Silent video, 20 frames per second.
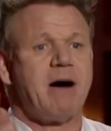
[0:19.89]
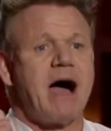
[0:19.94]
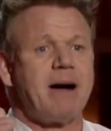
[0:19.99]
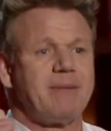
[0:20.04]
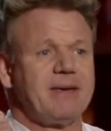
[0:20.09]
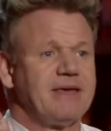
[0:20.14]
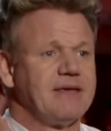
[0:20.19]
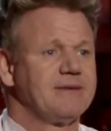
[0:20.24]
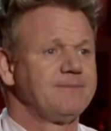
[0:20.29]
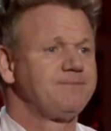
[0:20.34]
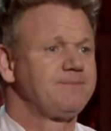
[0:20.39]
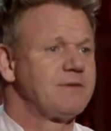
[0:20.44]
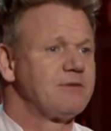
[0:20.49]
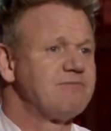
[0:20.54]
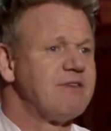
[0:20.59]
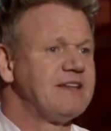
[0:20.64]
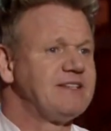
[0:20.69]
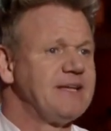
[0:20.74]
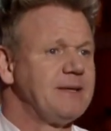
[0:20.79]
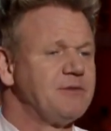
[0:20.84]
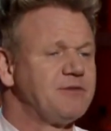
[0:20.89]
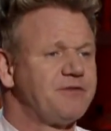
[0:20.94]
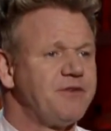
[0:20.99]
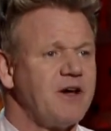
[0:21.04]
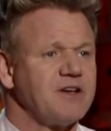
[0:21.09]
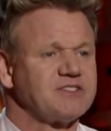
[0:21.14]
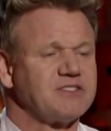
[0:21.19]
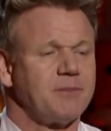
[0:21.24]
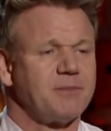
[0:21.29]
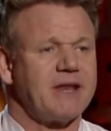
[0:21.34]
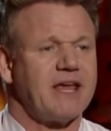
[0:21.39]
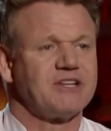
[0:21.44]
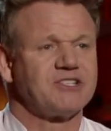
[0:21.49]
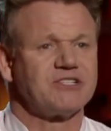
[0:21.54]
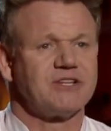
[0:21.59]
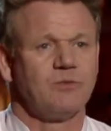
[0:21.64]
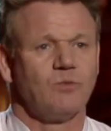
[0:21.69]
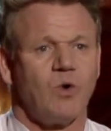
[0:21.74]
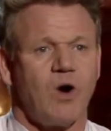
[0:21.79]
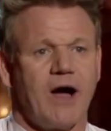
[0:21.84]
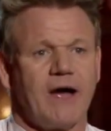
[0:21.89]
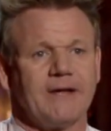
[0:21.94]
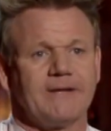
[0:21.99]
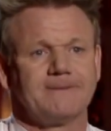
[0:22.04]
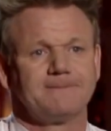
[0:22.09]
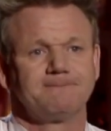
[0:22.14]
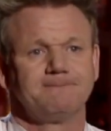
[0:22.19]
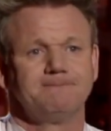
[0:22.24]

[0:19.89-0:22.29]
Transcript: Barbie, red team's first nomination, and why?